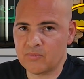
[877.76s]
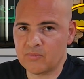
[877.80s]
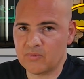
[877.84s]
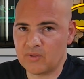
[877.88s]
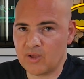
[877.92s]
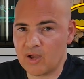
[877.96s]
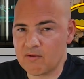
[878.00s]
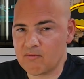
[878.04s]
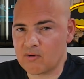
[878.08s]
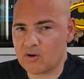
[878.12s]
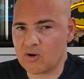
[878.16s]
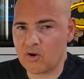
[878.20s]

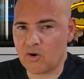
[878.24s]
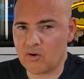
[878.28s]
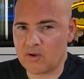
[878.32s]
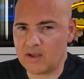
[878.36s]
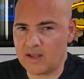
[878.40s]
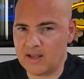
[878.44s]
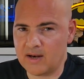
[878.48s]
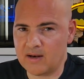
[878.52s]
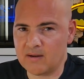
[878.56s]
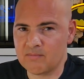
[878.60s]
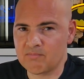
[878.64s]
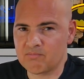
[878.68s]
the
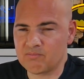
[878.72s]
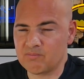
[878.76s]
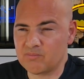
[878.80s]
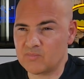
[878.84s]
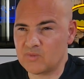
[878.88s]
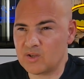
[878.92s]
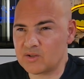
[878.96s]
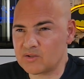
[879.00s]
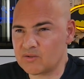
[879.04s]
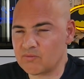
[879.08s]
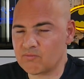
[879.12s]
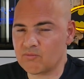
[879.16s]
overclocking
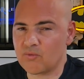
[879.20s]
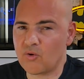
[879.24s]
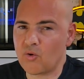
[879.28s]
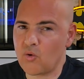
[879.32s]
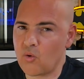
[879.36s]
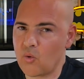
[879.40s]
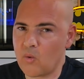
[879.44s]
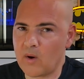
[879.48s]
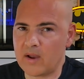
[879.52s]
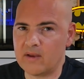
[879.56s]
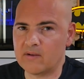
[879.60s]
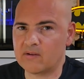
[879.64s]
doesn't
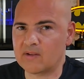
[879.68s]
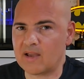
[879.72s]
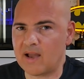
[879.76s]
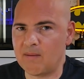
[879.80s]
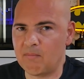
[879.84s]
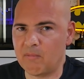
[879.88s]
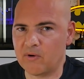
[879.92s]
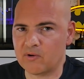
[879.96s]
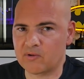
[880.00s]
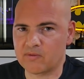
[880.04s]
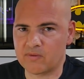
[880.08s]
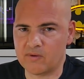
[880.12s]
always get
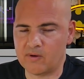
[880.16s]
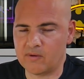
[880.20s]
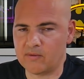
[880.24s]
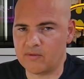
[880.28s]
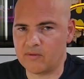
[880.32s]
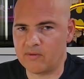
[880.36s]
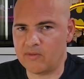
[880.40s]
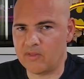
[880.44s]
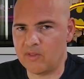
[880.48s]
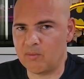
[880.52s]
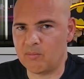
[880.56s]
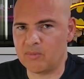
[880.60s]
much further
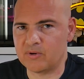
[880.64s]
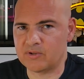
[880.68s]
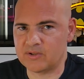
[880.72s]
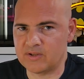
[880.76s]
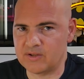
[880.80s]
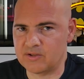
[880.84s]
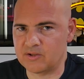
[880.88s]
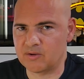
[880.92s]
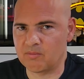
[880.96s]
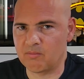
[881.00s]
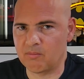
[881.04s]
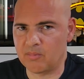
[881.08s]
than the
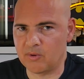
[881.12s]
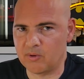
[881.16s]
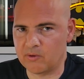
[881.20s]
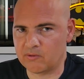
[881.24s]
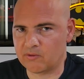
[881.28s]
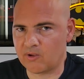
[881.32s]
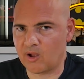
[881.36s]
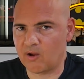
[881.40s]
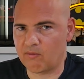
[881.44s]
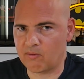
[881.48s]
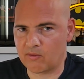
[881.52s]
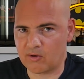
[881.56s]
precision
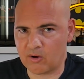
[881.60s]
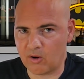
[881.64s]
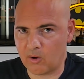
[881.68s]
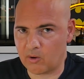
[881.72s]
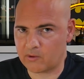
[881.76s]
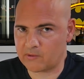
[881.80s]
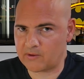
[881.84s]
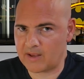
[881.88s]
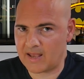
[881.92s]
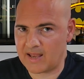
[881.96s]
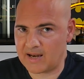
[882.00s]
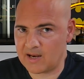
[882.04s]
boost
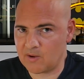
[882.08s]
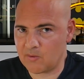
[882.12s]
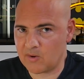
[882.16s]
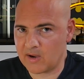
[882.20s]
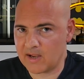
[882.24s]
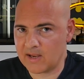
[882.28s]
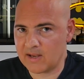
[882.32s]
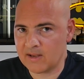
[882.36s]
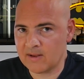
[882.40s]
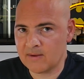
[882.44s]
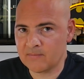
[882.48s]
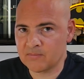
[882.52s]
overclocks
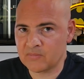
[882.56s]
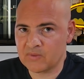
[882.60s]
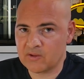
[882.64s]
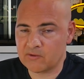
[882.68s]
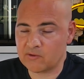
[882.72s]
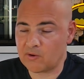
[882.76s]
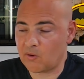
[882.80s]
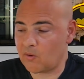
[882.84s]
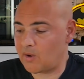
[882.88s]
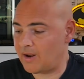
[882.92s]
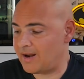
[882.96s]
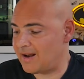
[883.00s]
anyway,
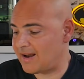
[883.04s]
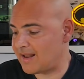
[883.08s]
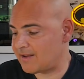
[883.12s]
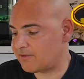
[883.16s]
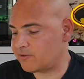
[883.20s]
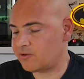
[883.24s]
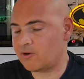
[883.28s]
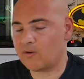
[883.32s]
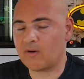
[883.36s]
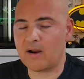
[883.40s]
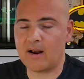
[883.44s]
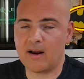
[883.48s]
so
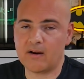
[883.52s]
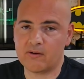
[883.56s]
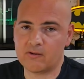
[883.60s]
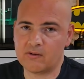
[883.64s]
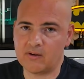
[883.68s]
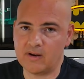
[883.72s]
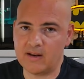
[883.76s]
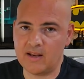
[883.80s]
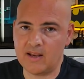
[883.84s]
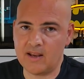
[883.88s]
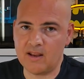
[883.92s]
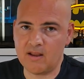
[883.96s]
unless you're
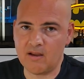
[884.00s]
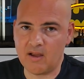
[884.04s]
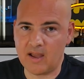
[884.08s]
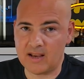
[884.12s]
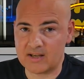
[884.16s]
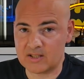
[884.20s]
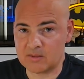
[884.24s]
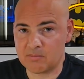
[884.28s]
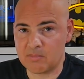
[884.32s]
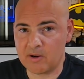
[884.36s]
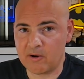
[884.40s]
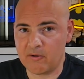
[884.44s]
actually
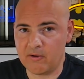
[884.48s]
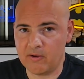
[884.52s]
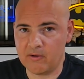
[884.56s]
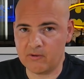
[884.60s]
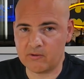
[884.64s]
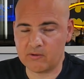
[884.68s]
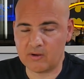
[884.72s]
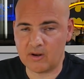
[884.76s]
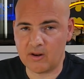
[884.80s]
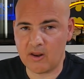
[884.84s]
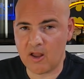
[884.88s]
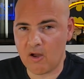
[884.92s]

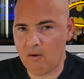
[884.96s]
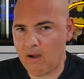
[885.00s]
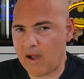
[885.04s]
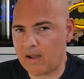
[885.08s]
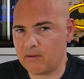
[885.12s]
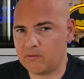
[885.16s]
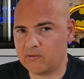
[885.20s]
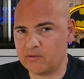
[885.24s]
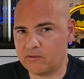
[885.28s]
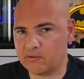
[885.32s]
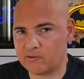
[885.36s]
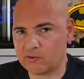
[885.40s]
experienced and know how
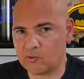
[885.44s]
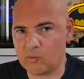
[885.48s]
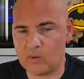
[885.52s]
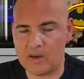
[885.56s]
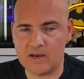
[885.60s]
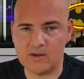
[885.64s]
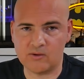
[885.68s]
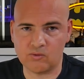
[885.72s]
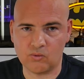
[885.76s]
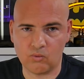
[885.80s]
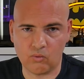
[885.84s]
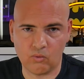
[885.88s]
to
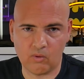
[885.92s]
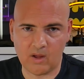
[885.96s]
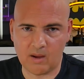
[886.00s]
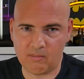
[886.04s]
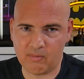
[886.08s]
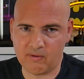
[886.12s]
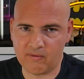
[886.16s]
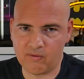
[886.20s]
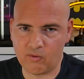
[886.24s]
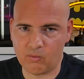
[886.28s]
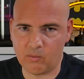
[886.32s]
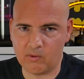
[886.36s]
squeeze all that
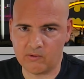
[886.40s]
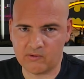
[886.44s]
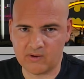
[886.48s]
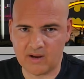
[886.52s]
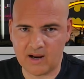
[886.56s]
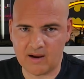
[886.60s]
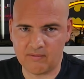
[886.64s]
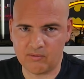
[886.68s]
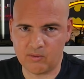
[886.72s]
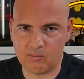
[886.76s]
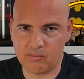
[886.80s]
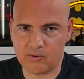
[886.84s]
performance
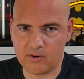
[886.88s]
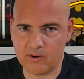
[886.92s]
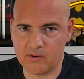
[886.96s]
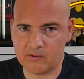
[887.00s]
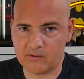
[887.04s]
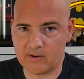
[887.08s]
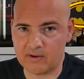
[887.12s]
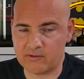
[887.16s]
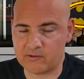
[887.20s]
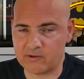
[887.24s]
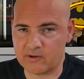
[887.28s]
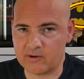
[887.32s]
out of the
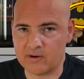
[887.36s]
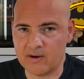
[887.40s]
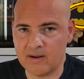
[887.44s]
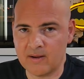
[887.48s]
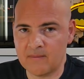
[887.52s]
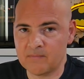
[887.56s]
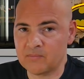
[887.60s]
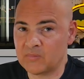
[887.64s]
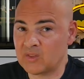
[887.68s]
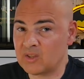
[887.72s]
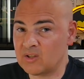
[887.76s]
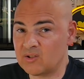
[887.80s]
processor,
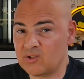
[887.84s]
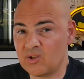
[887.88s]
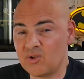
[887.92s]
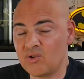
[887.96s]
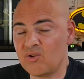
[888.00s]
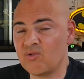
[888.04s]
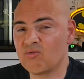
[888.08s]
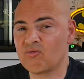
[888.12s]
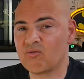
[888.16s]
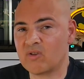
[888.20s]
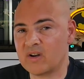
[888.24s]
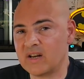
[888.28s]
do
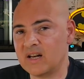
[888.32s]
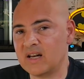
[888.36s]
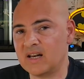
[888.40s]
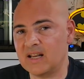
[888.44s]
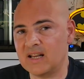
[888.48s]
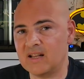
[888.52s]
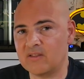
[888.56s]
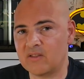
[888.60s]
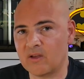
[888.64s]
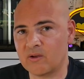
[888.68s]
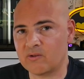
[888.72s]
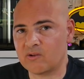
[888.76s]
you really
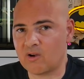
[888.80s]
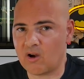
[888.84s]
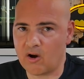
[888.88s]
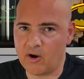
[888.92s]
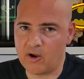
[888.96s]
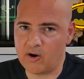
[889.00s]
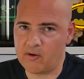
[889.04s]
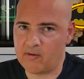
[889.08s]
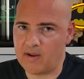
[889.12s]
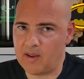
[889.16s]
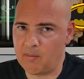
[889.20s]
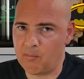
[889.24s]
need those
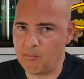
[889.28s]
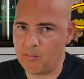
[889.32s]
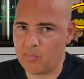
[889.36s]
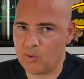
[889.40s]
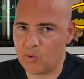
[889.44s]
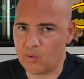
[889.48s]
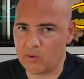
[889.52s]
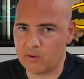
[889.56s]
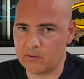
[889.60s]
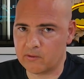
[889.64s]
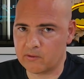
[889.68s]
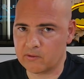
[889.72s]
higher end
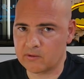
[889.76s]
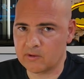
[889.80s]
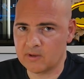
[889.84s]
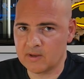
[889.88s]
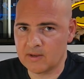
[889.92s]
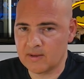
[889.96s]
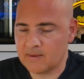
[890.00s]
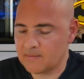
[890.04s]
boards?